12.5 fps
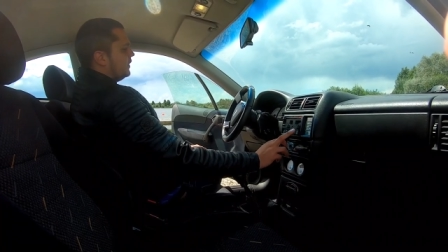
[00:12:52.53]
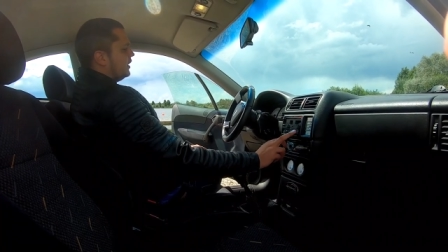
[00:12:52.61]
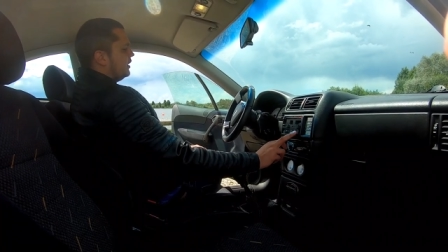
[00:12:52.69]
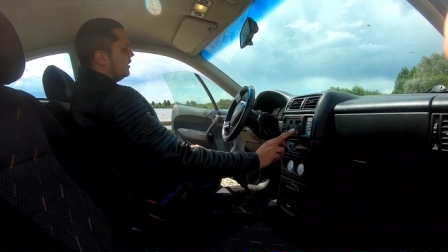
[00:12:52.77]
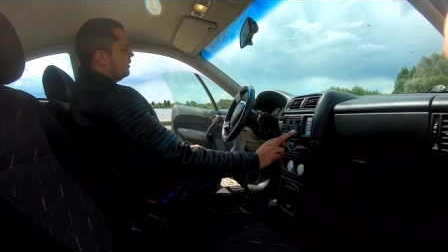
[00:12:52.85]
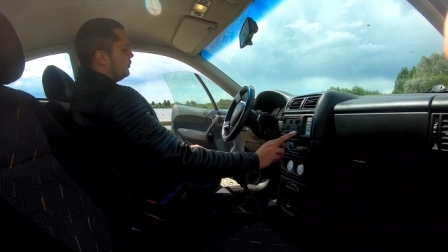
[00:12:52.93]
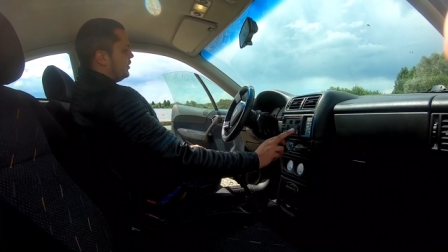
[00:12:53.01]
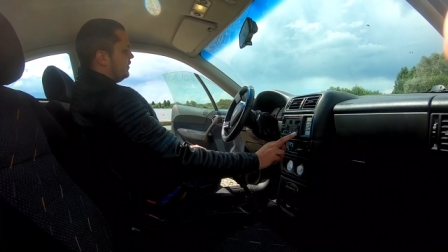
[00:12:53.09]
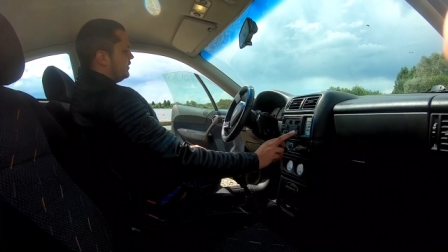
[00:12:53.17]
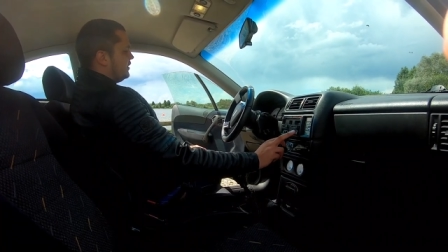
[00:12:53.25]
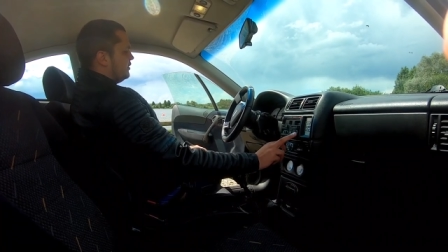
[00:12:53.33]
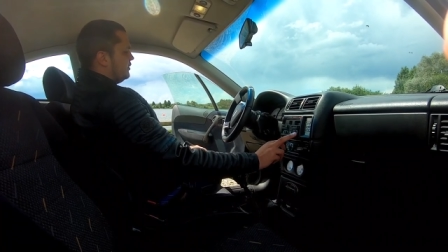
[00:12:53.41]
The
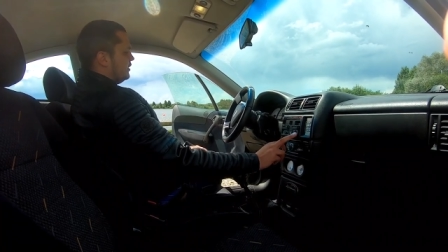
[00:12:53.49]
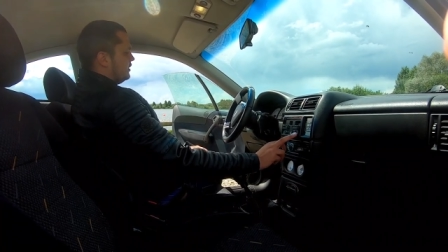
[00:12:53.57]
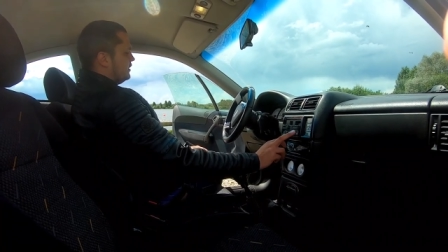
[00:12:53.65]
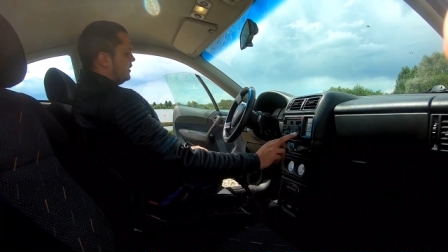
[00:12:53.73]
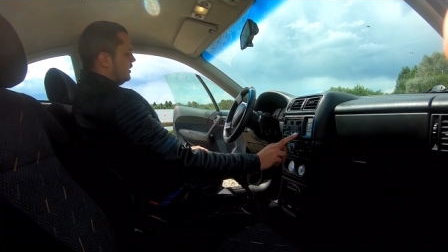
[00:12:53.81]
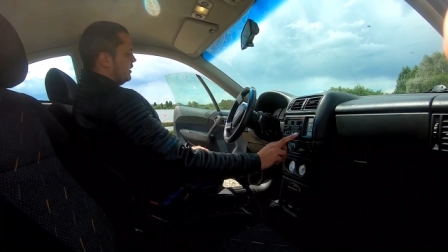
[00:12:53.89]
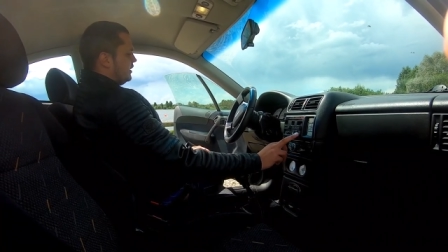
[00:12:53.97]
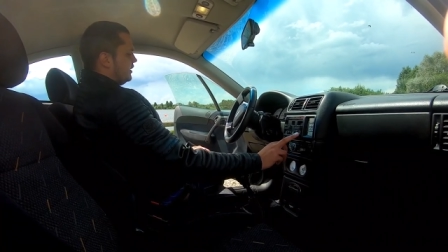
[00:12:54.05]
previous owner said